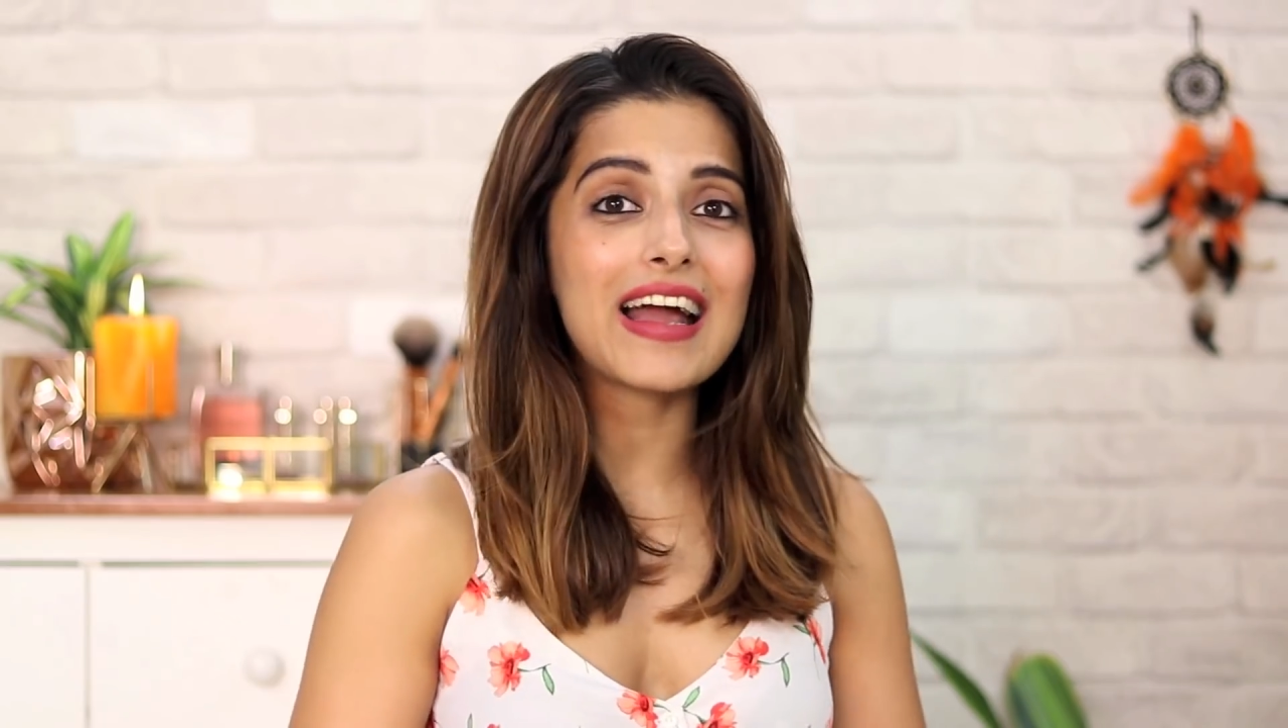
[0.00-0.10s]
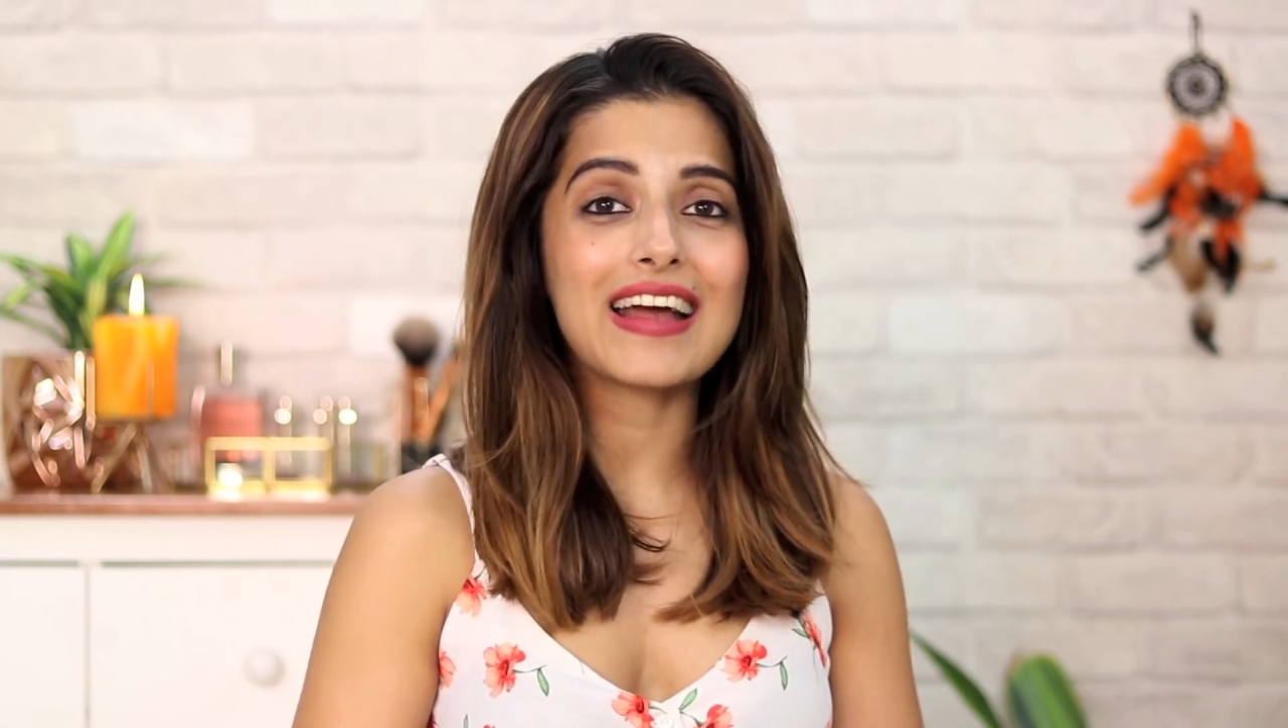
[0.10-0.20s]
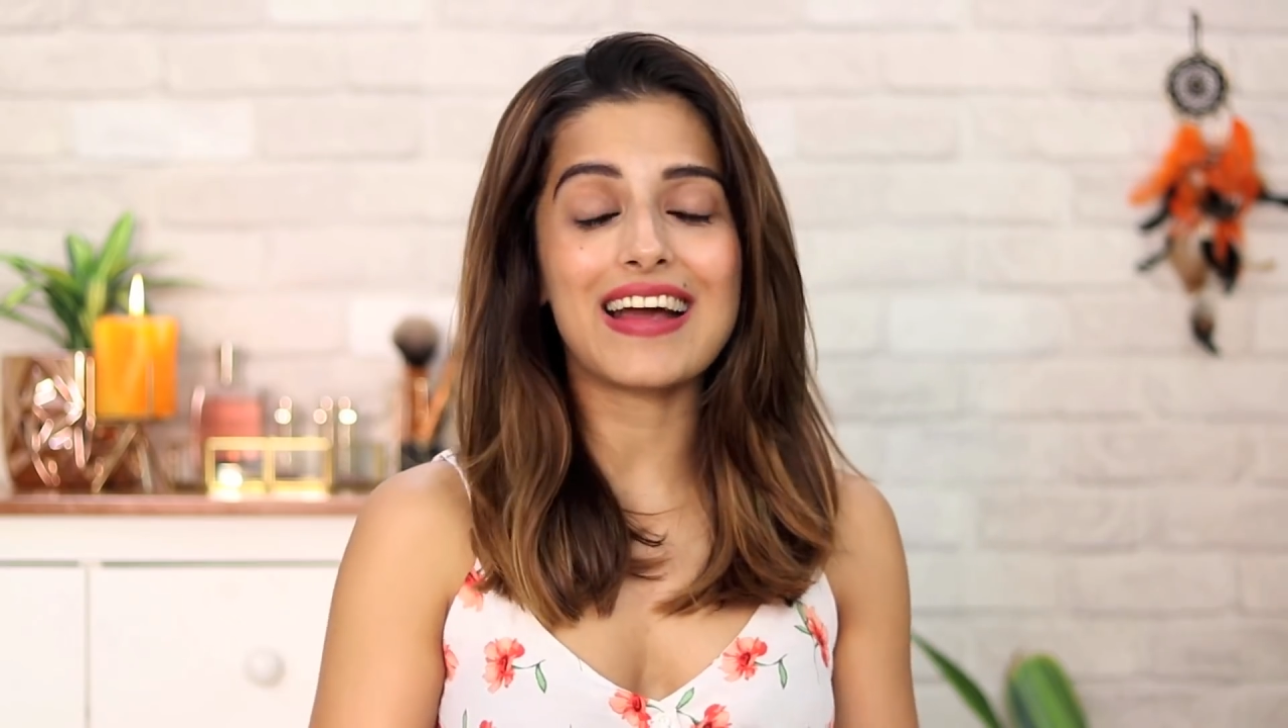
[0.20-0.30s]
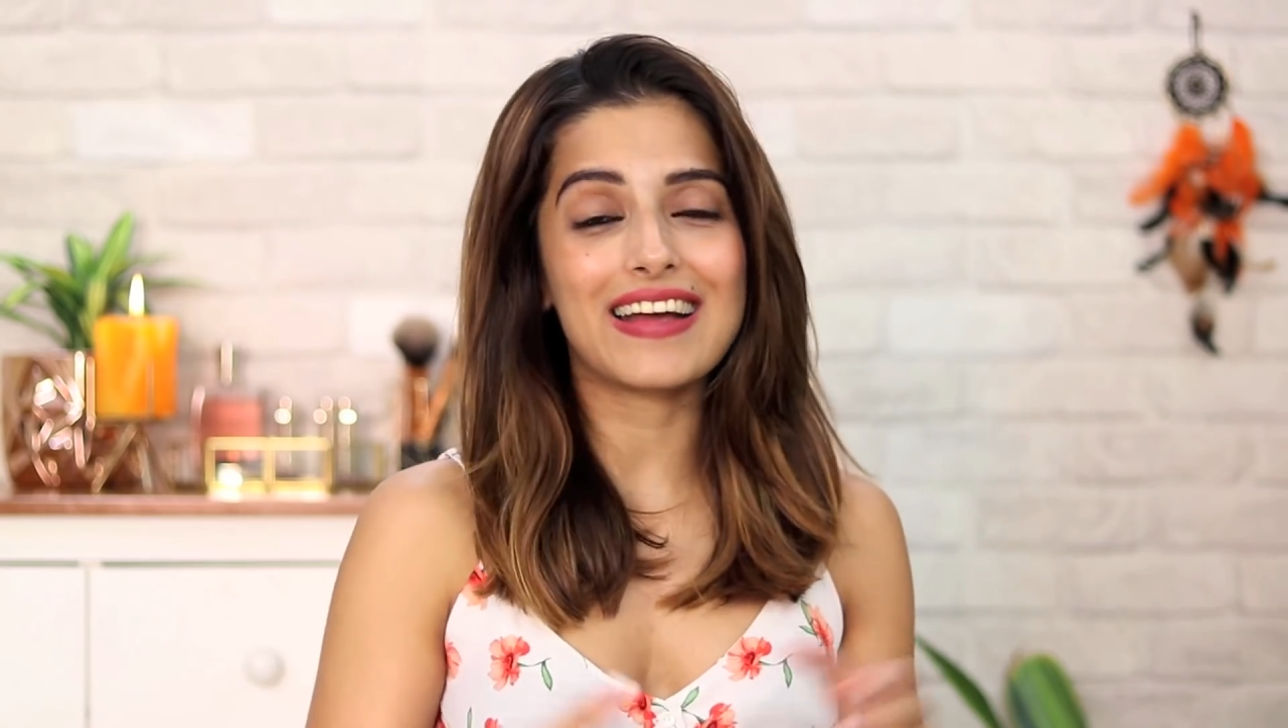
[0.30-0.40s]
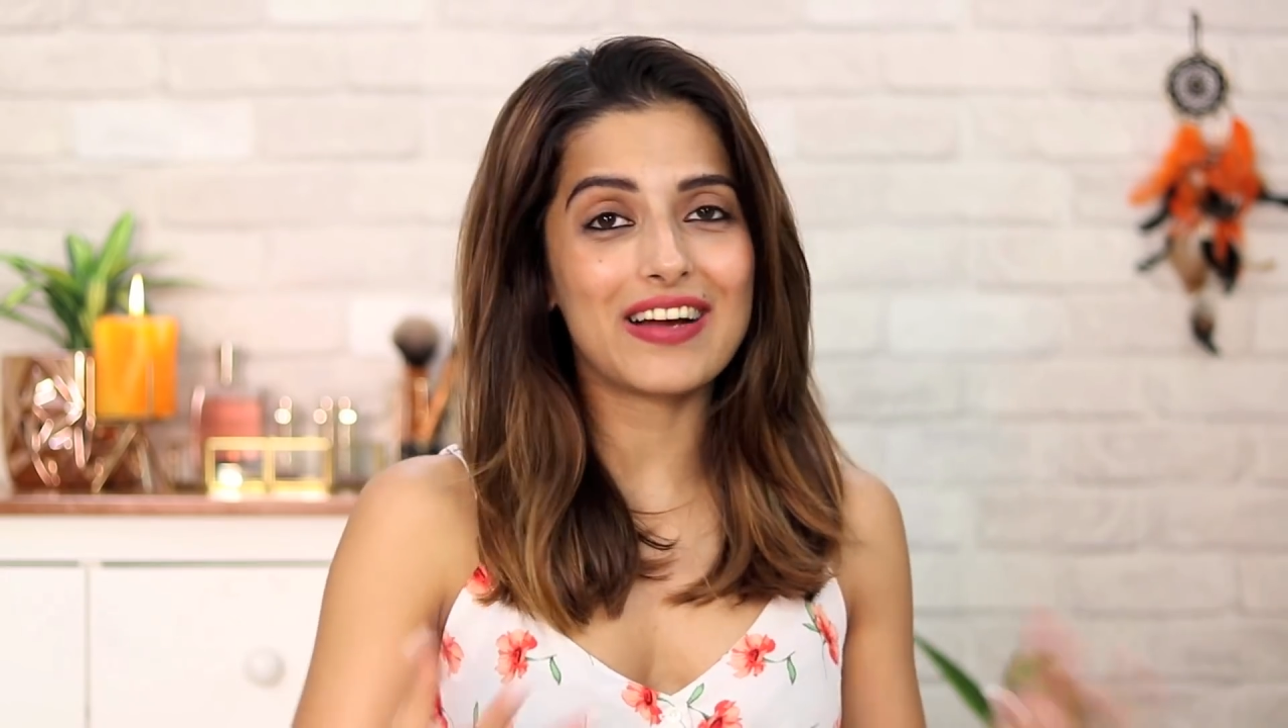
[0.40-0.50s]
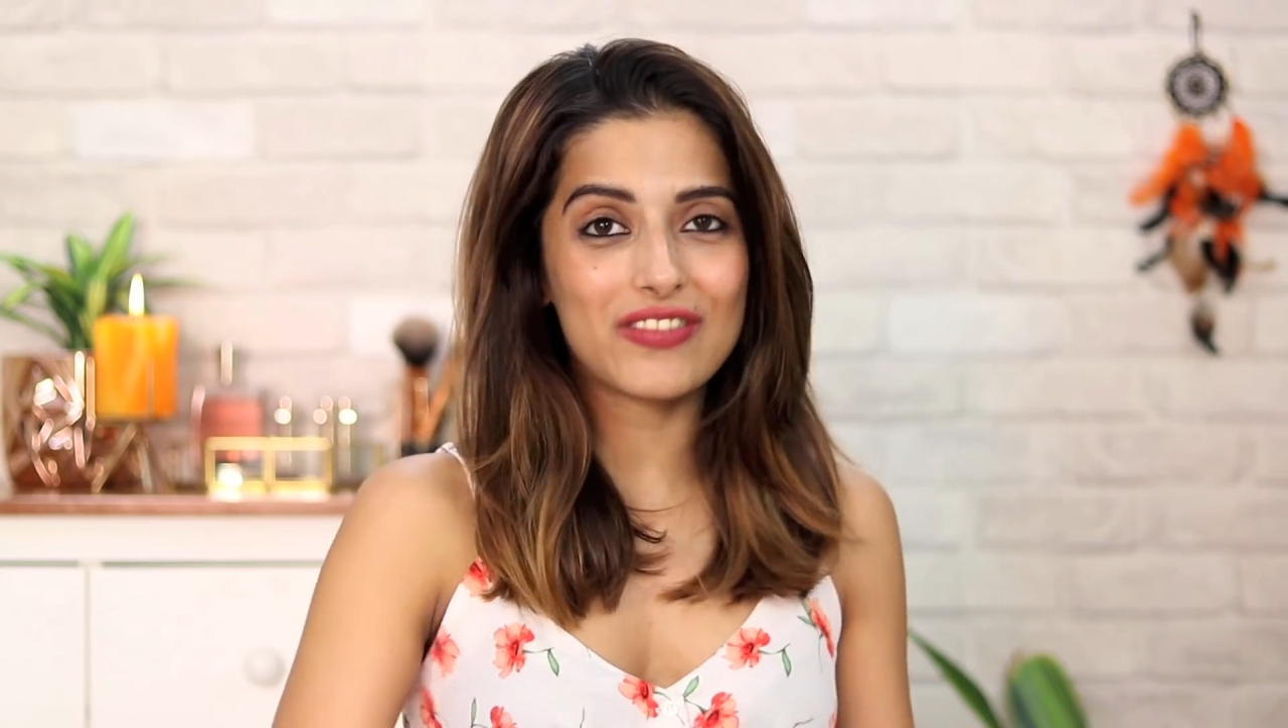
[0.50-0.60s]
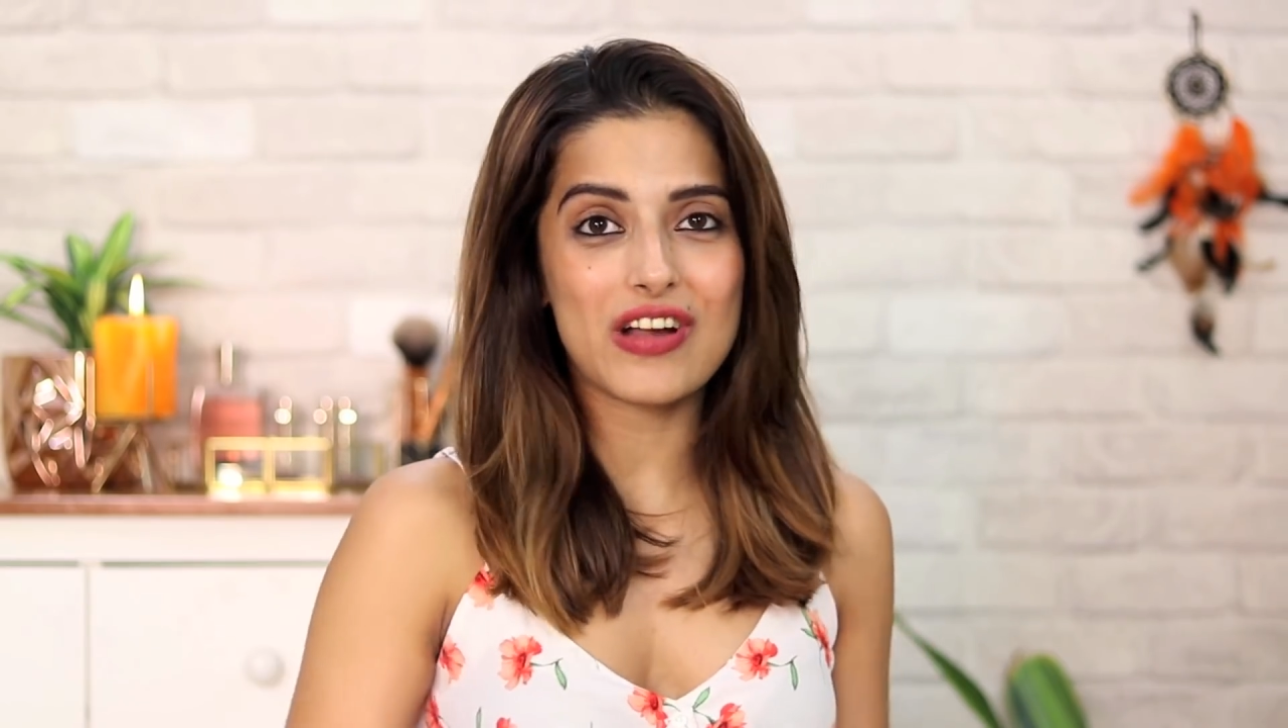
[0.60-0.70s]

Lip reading: and I have a